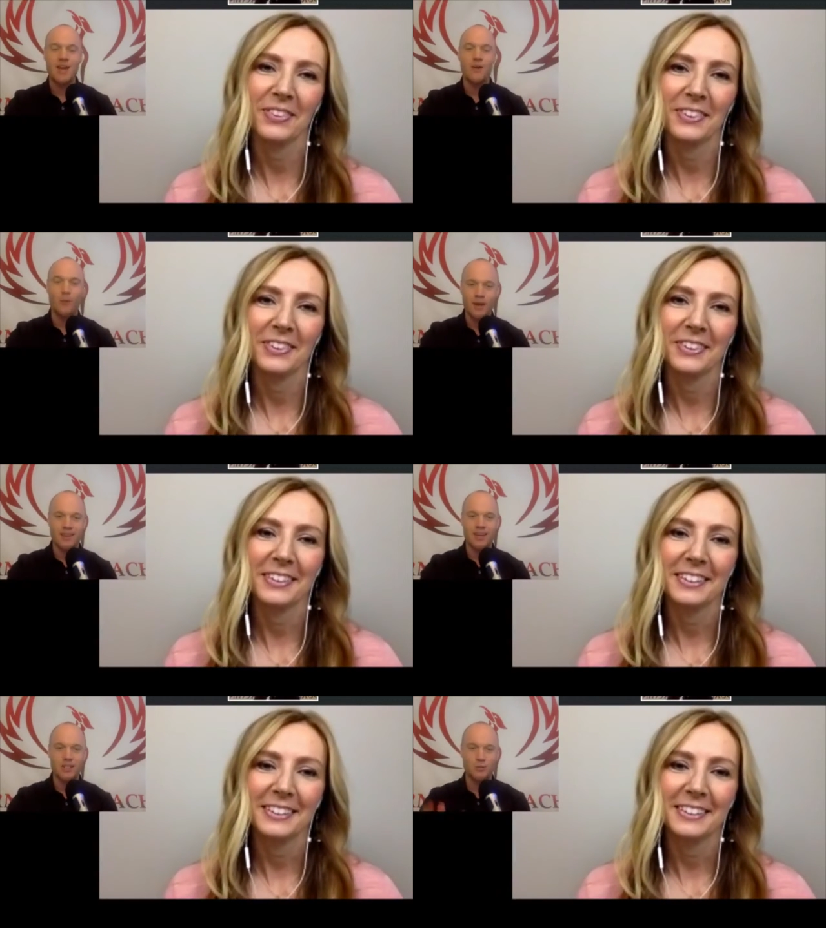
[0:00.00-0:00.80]
Speaker 1: with
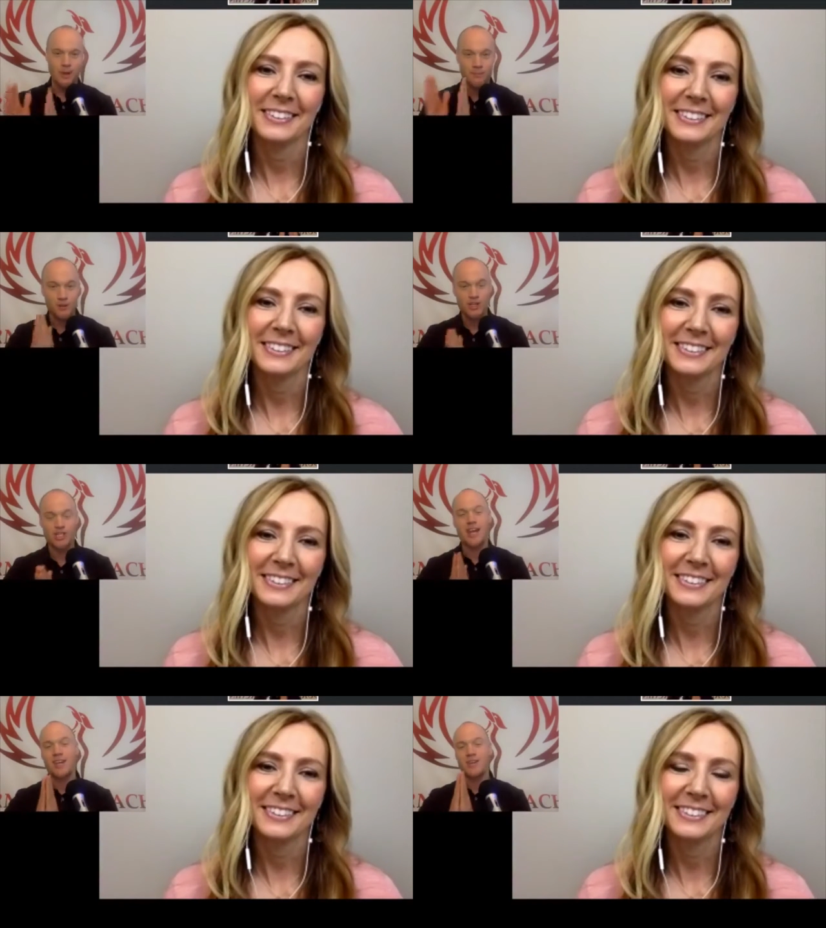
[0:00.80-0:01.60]
us. We
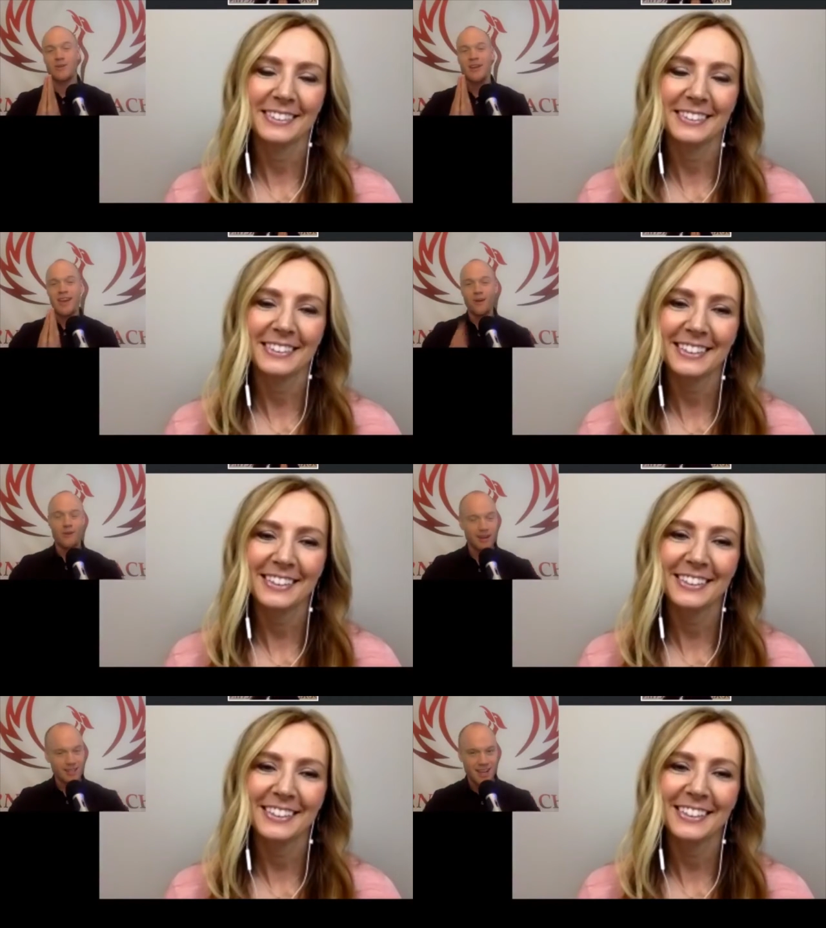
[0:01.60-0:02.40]
appreciate you, and
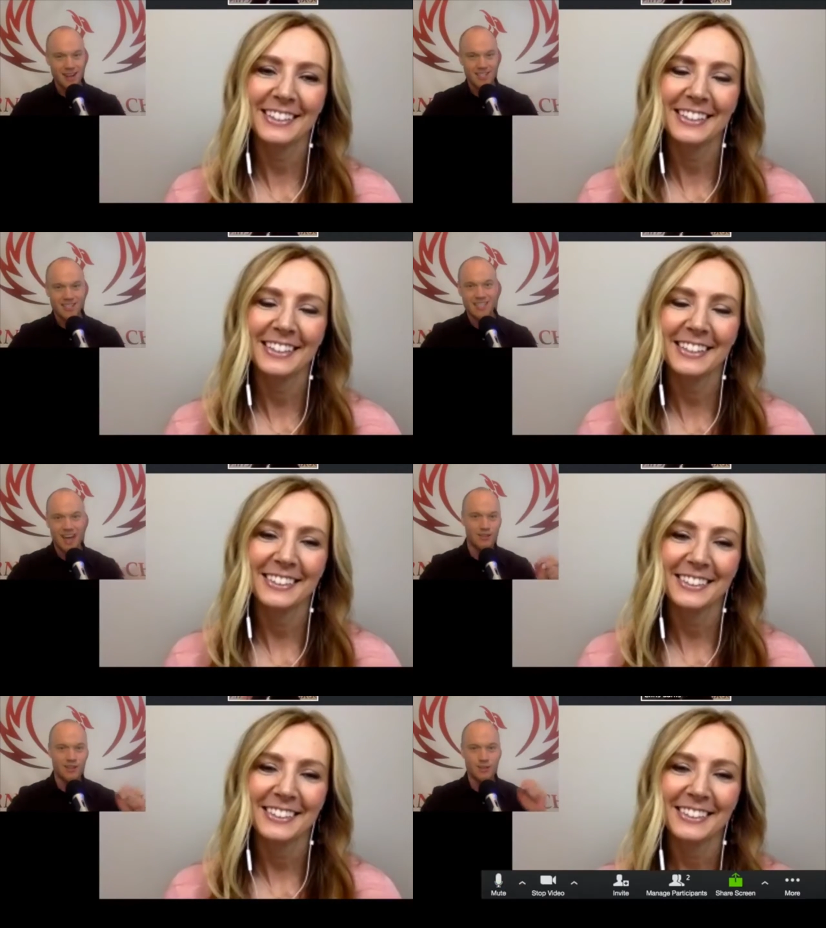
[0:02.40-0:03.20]
we are excited to
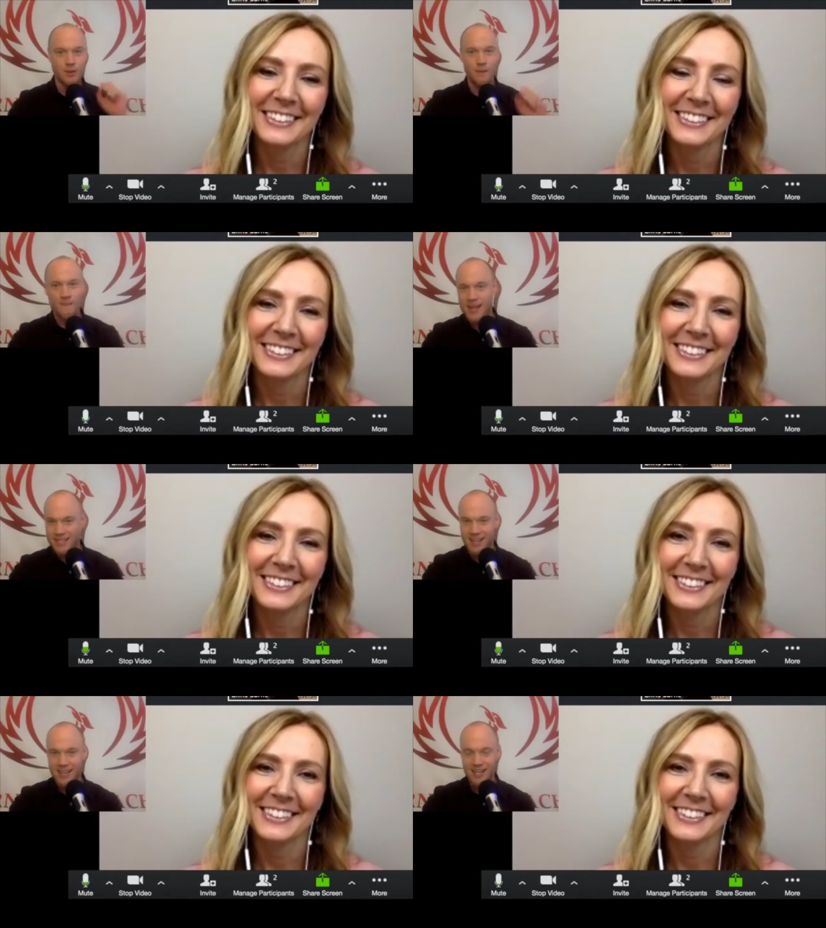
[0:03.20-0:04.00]
dive into an
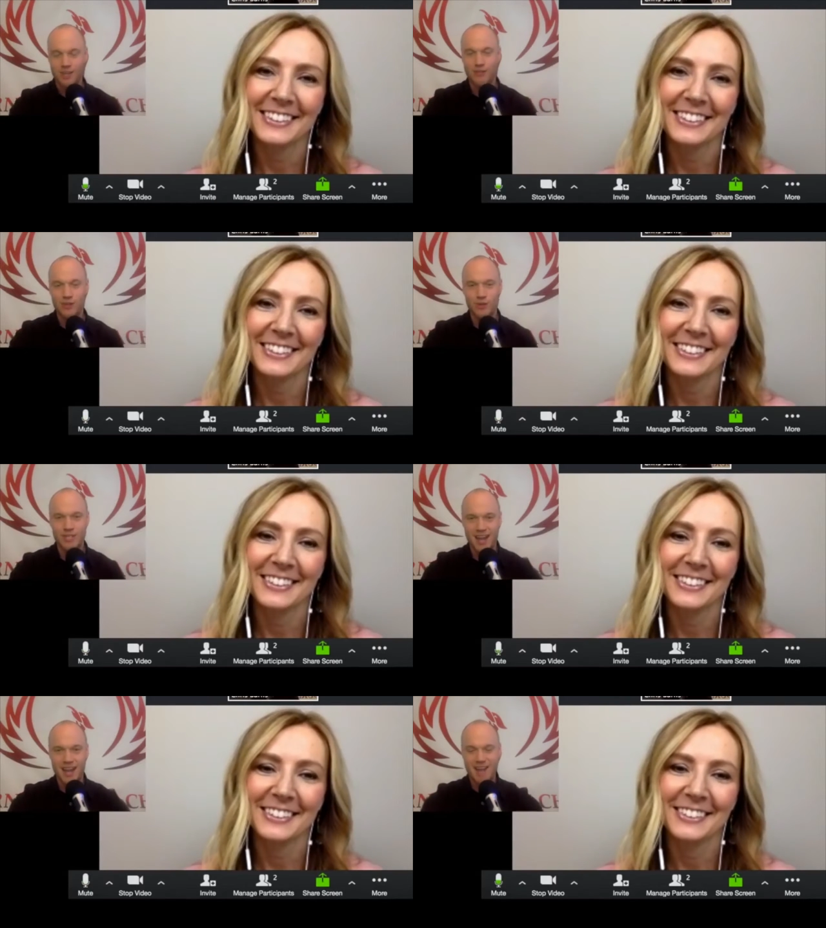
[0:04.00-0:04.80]
amazing interview
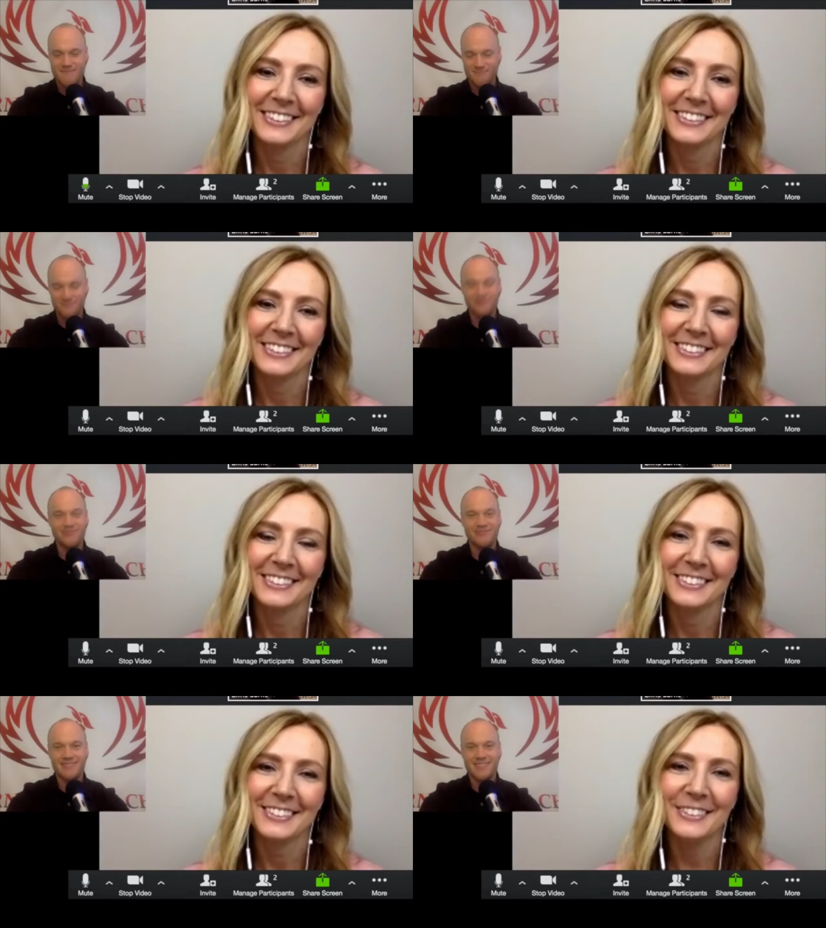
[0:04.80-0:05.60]
today.
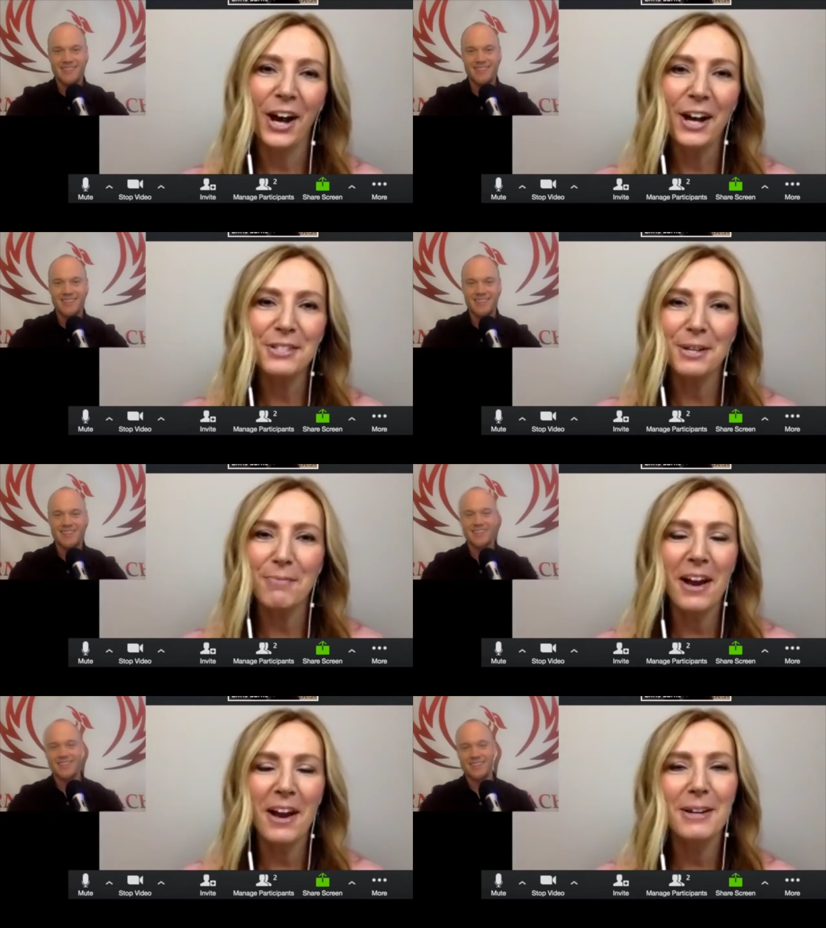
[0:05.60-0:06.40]
Speaker 2: Awesome.
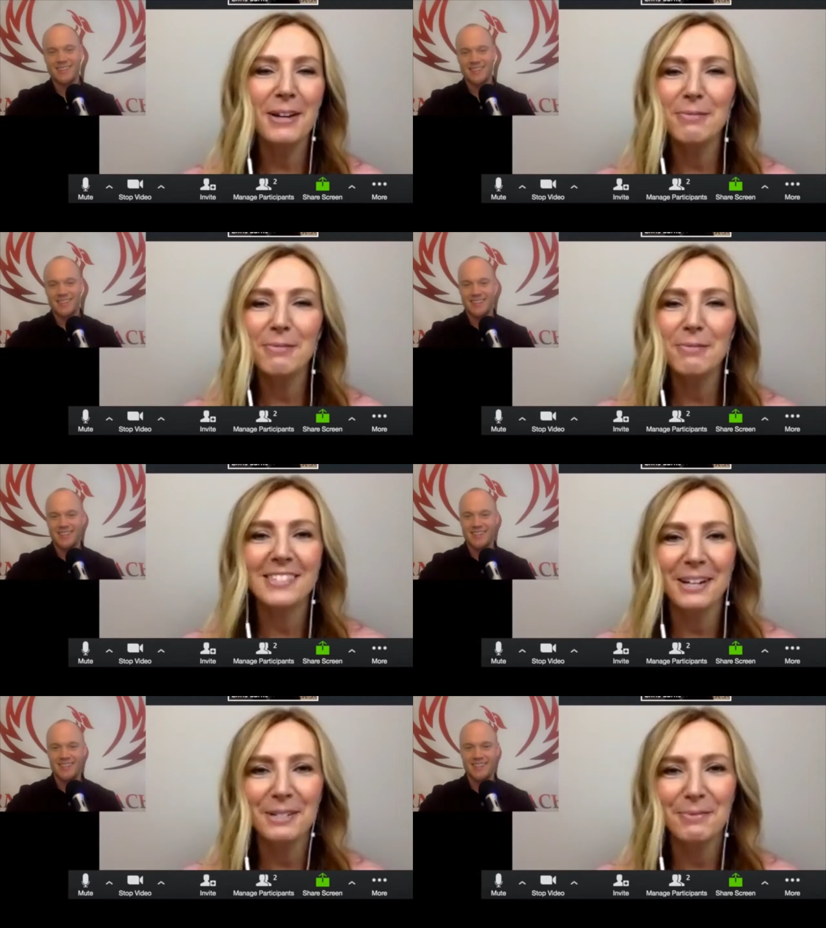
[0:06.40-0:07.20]
I am
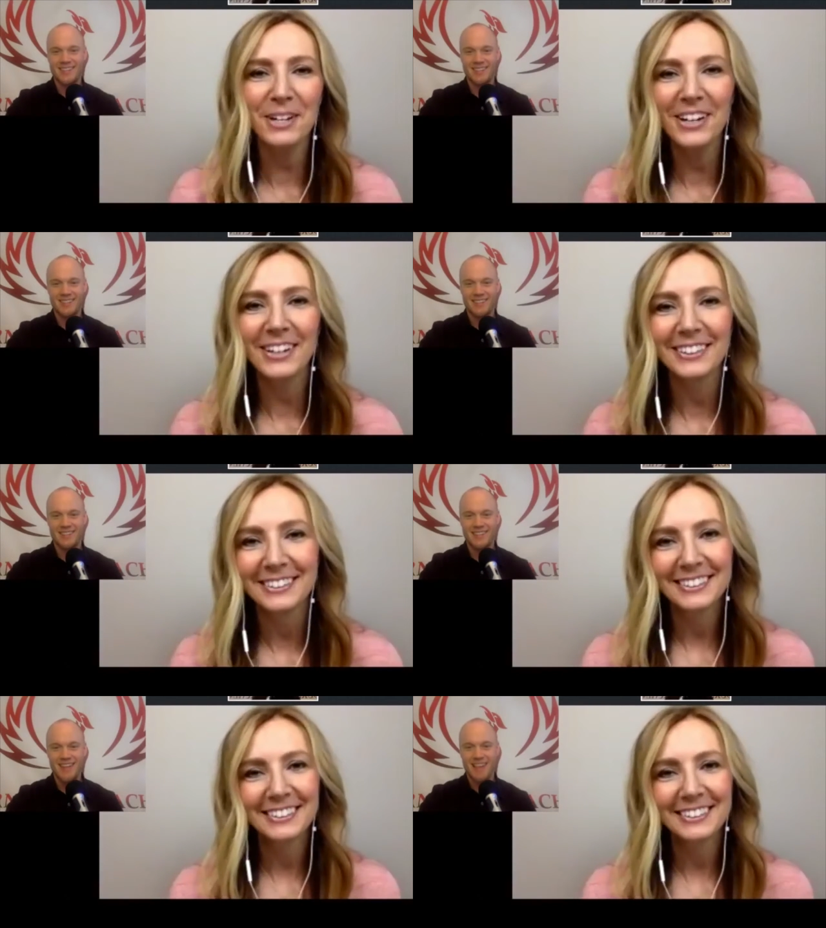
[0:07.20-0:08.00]
excited to be here.
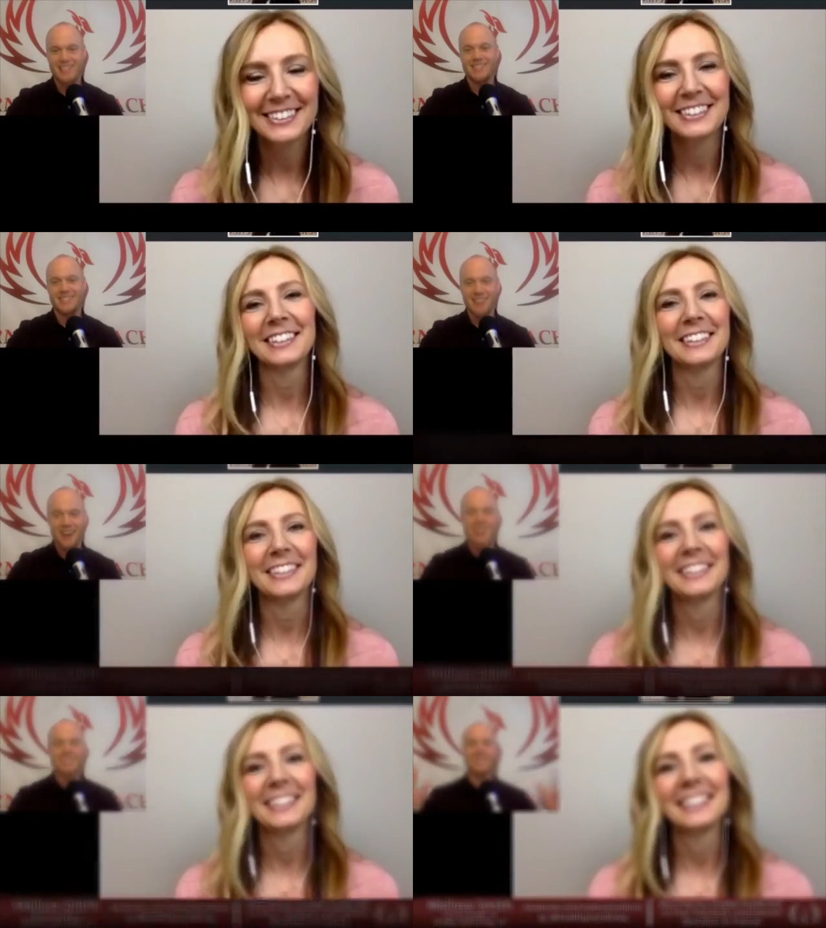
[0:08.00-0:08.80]
Speaker 1: Yes.
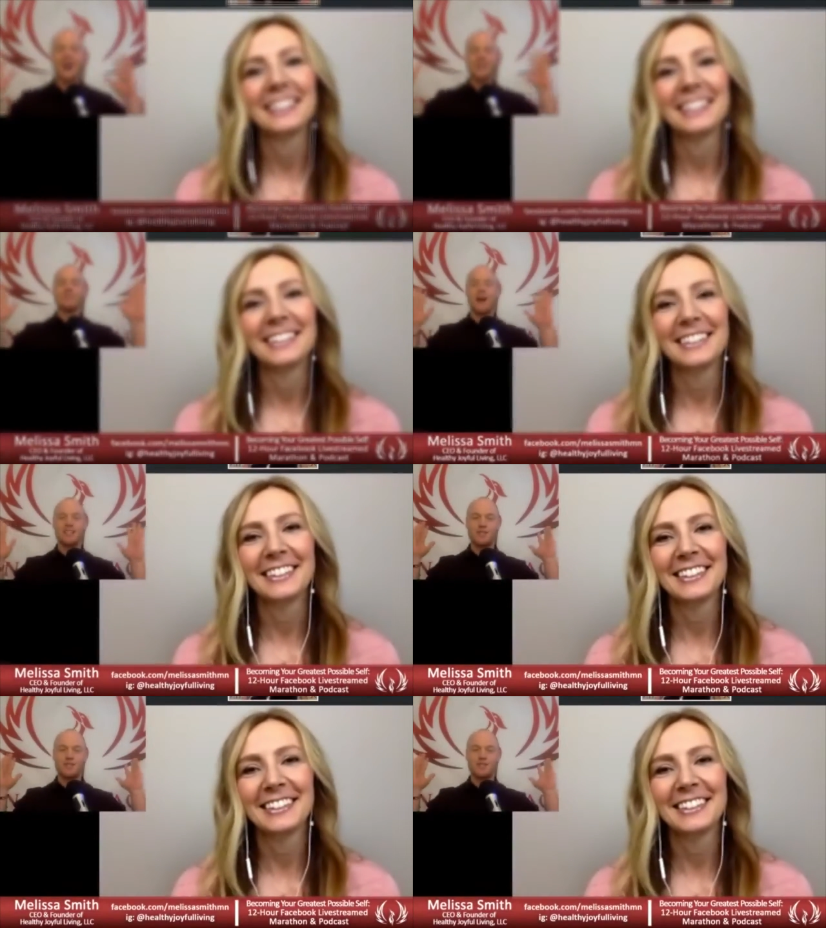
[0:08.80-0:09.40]
Awesome. Awesome. Awesome.